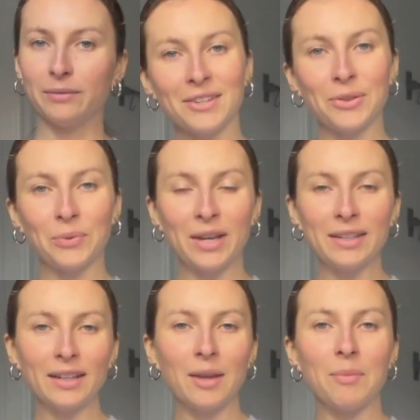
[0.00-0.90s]
So the way
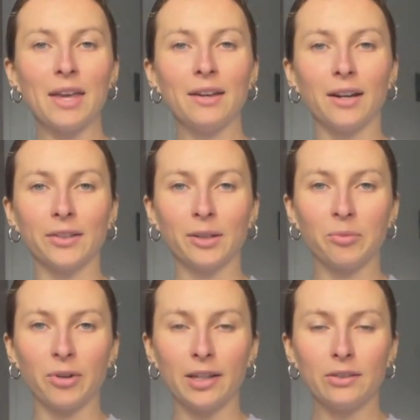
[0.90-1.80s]
that I make garlic
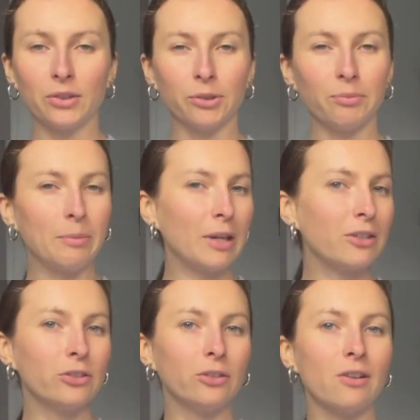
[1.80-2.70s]
bread, or maybe I
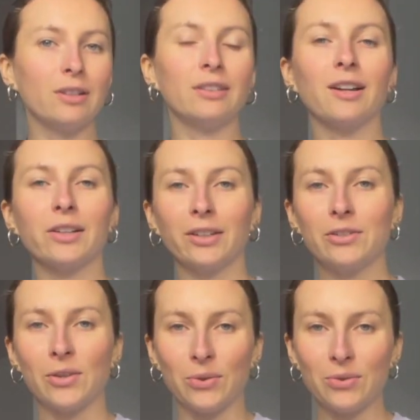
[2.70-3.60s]
should call it
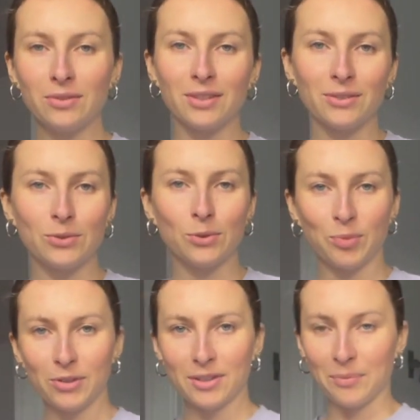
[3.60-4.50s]
garlic toast, is
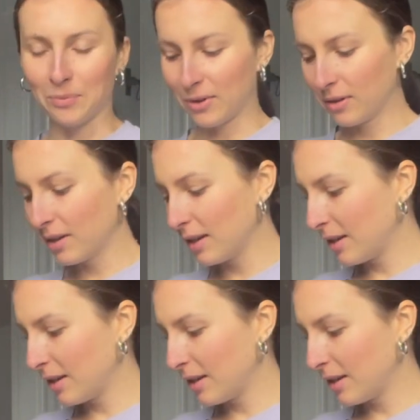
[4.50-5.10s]
super simple.